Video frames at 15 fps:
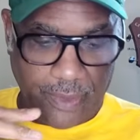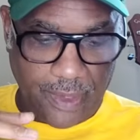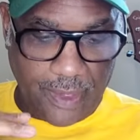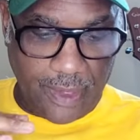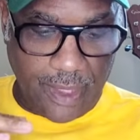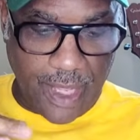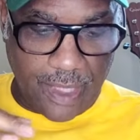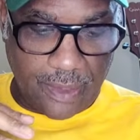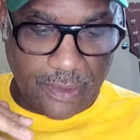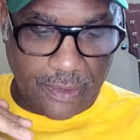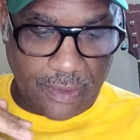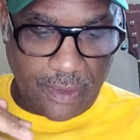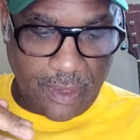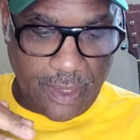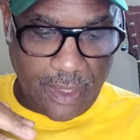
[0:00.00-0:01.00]
Next,
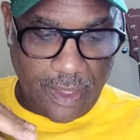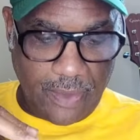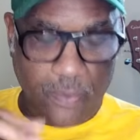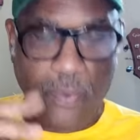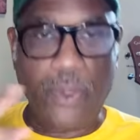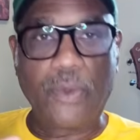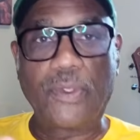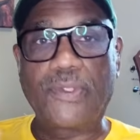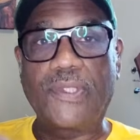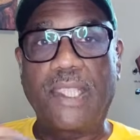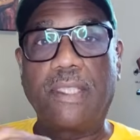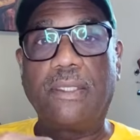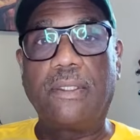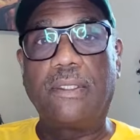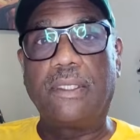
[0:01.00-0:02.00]
we're going to take
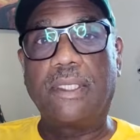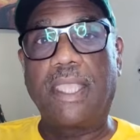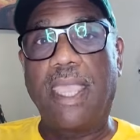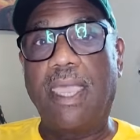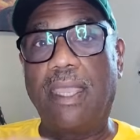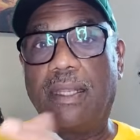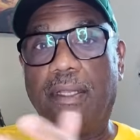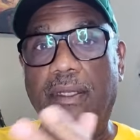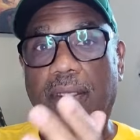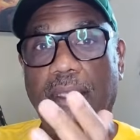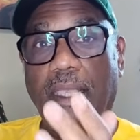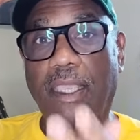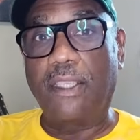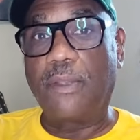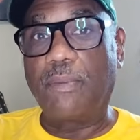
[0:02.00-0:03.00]
a look at
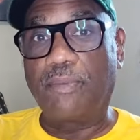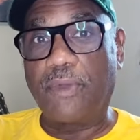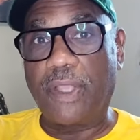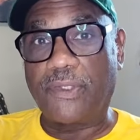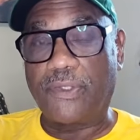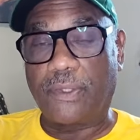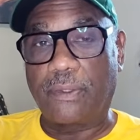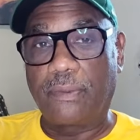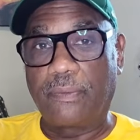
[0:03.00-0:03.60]
a compressor.